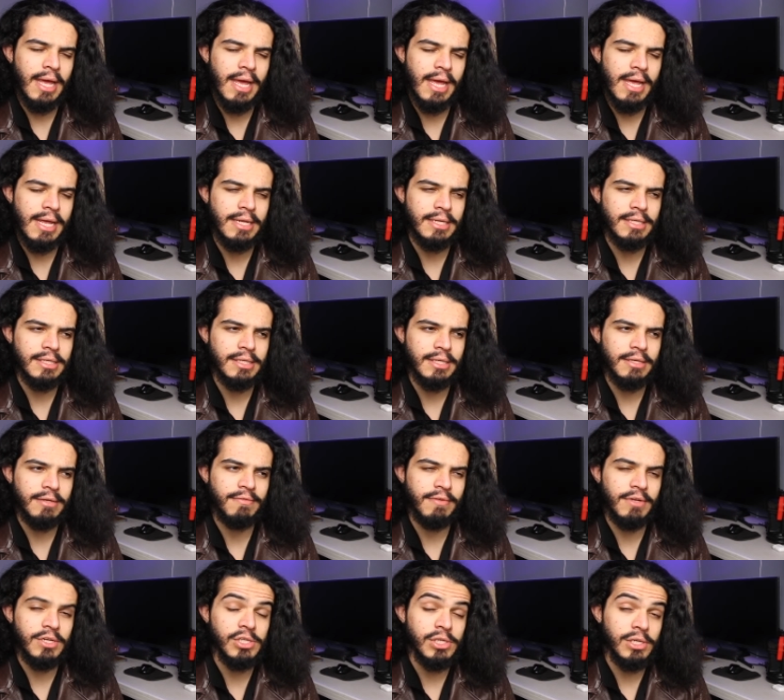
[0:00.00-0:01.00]
and
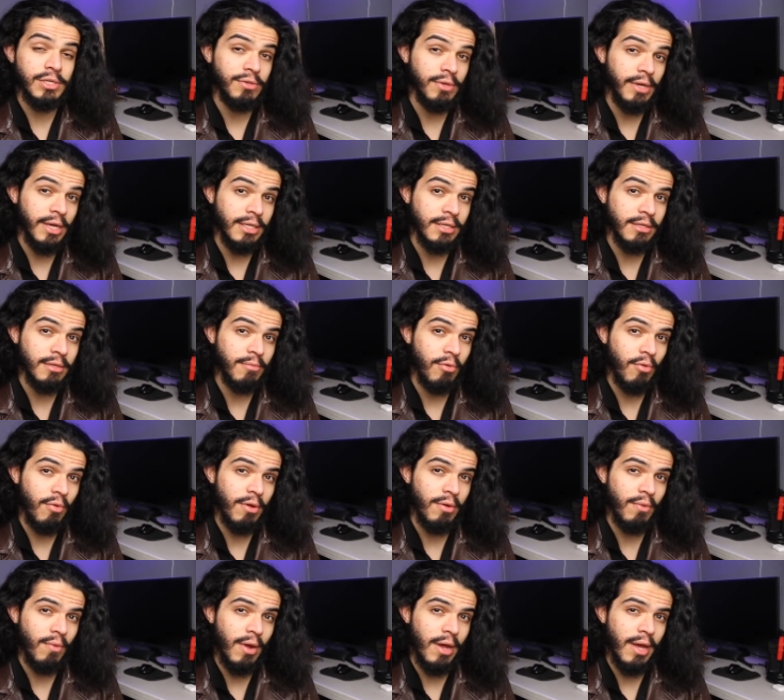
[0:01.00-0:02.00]
eventually you get to the
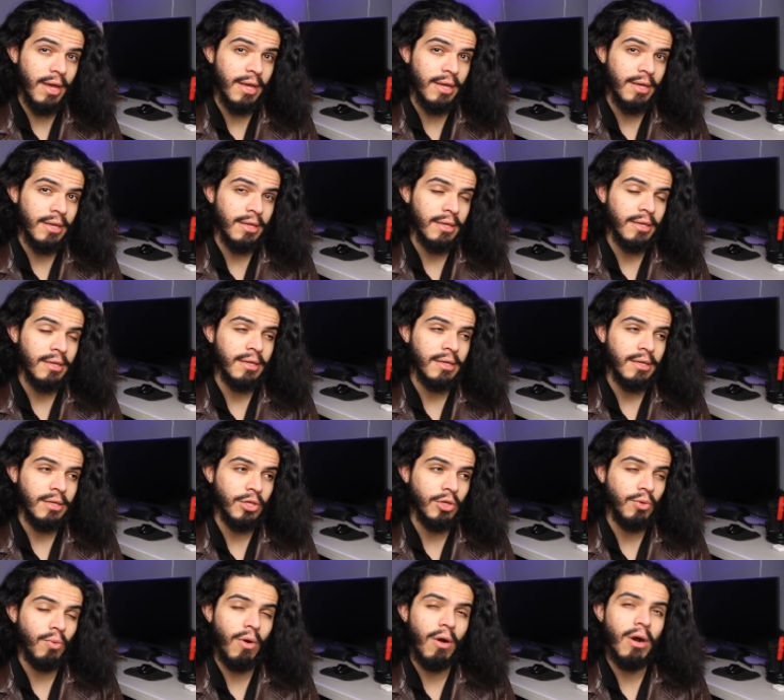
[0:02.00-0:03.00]
point where
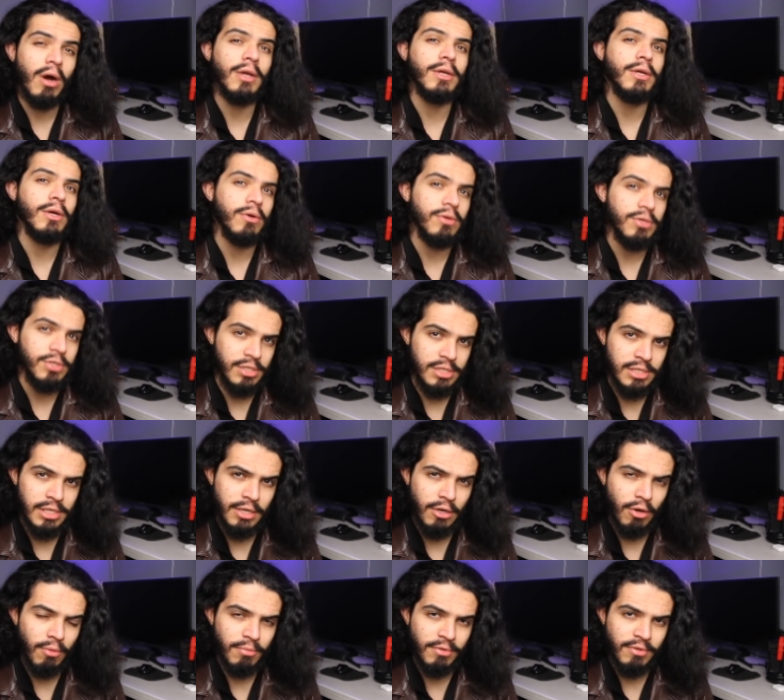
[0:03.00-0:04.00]
you are
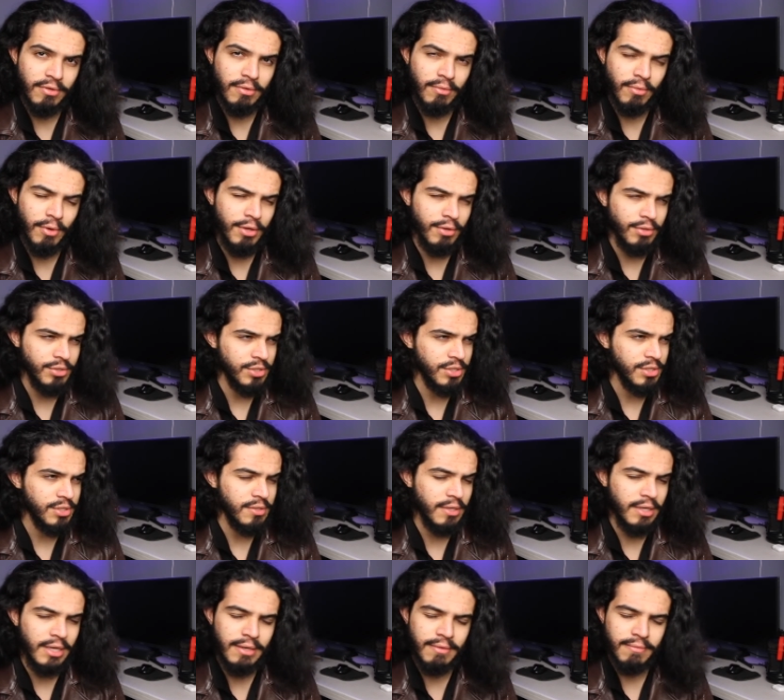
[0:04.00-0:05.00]
unconsciously competent where you're just